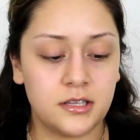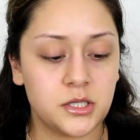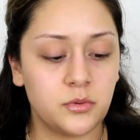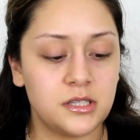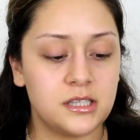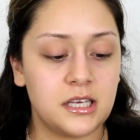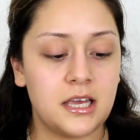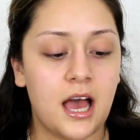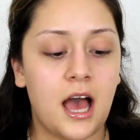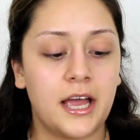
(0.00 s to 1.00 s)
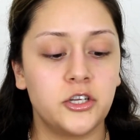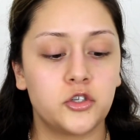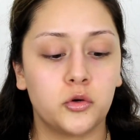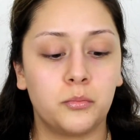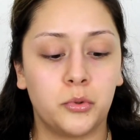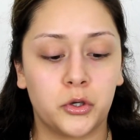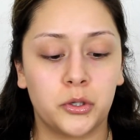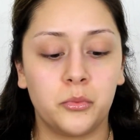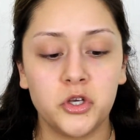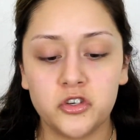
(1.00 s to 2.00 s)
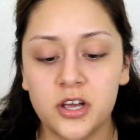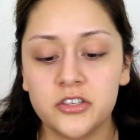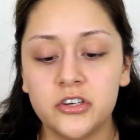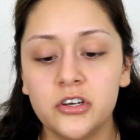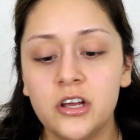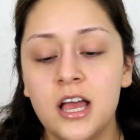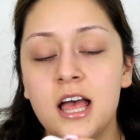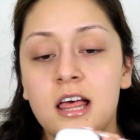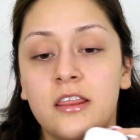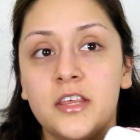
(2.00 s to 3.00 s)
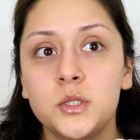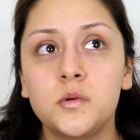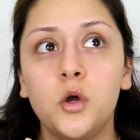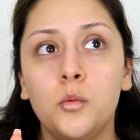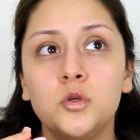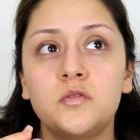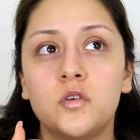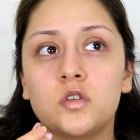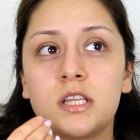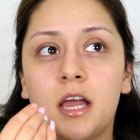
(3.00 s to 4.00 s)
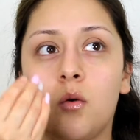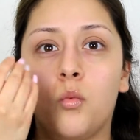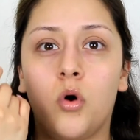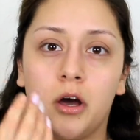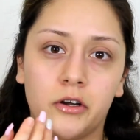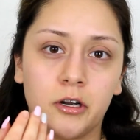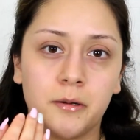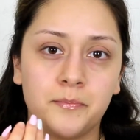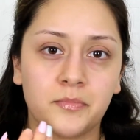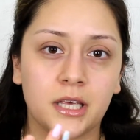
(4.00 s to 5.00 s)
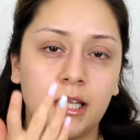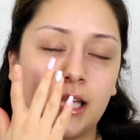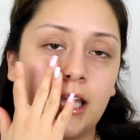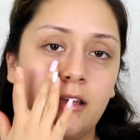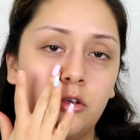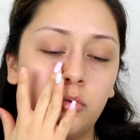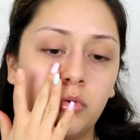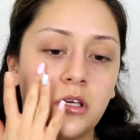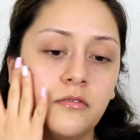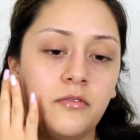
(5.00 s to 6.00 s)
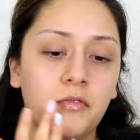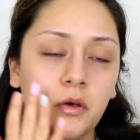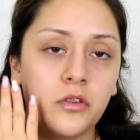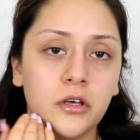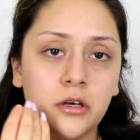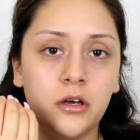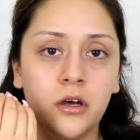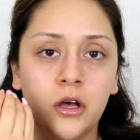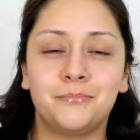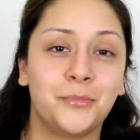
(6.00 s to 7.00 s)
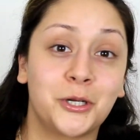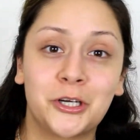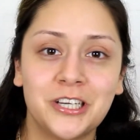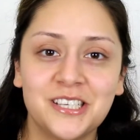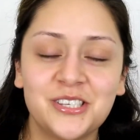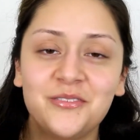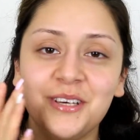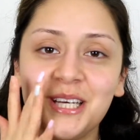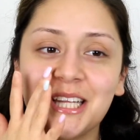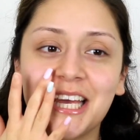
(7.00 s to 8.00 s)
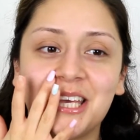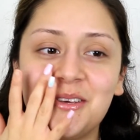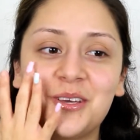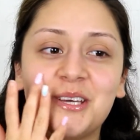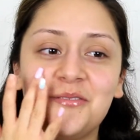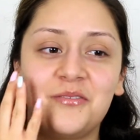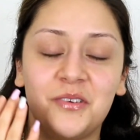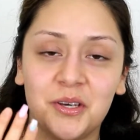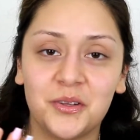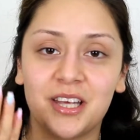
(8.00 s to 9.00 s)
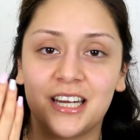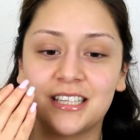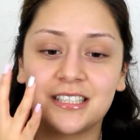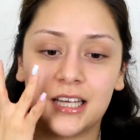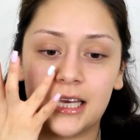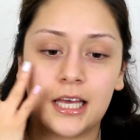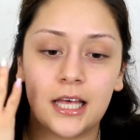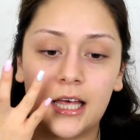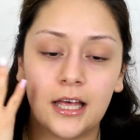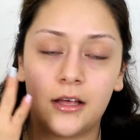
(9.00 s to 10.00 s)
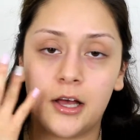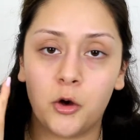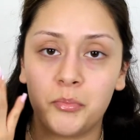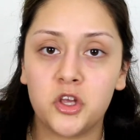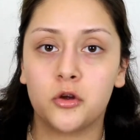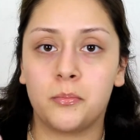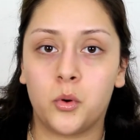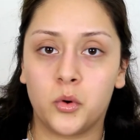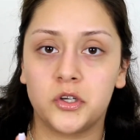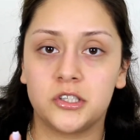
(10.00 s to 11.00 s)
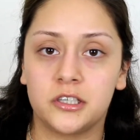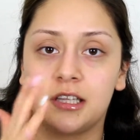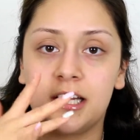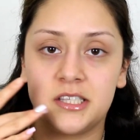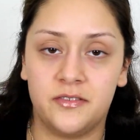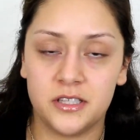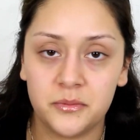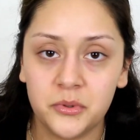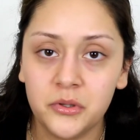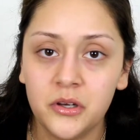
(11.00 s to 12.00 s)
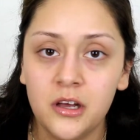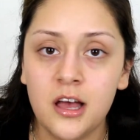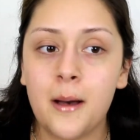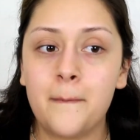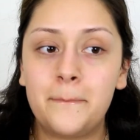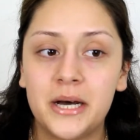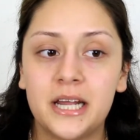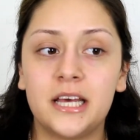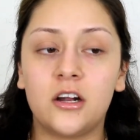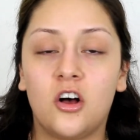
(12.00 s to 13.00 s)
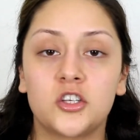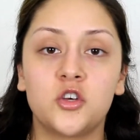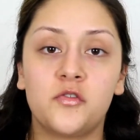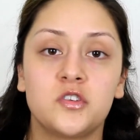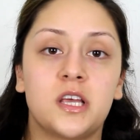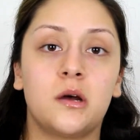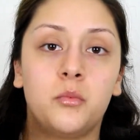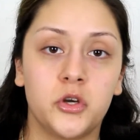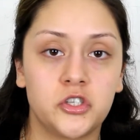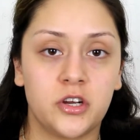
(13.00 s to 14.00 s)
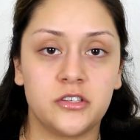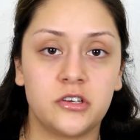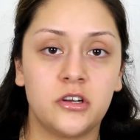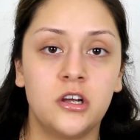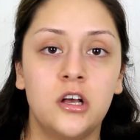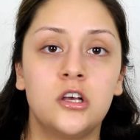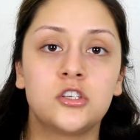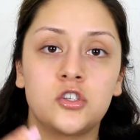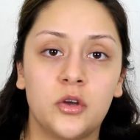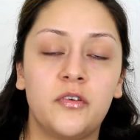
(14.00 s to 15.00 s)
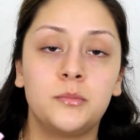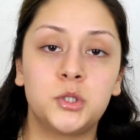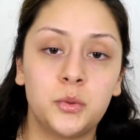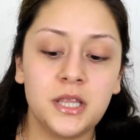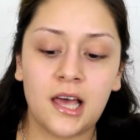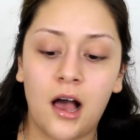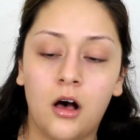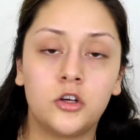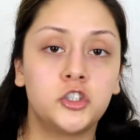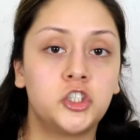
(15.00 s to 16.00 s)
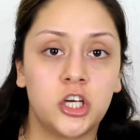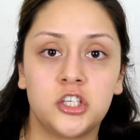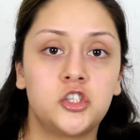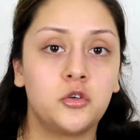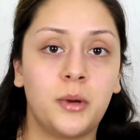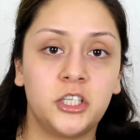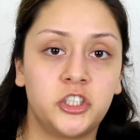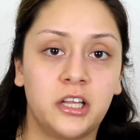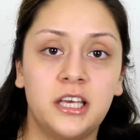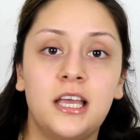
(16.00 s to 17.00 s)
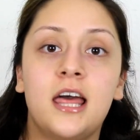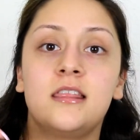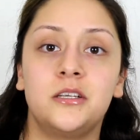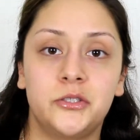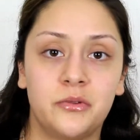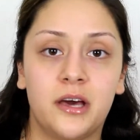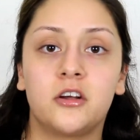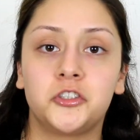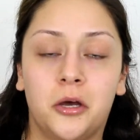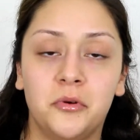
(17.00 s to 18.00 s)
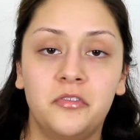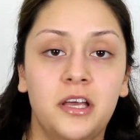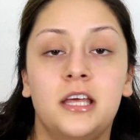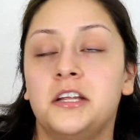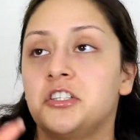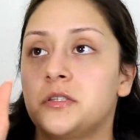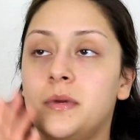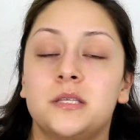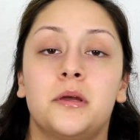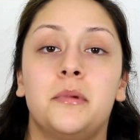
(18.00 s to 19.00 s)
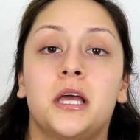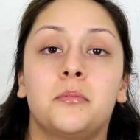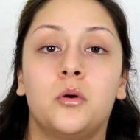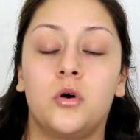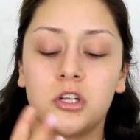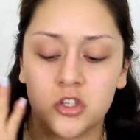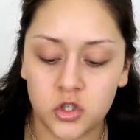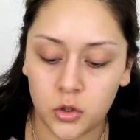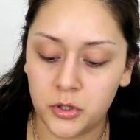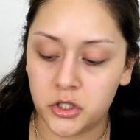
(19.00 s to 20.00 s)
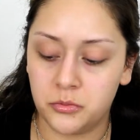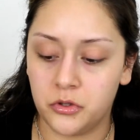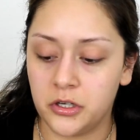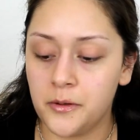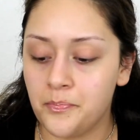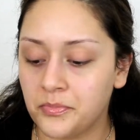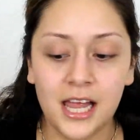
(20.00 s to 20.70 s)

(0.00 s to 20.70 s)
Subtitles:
This one's the Hydro Blur Moisturizer. This one almost feels like water. Like you can feel the blurriness of it. Like you can feel that it's like helping your pores look less visible, but it also feels like a moisturizer. So if I'm doing that, I'll just do my jelly and then do that on top of it, and it just makes my makeup go on so much smoother.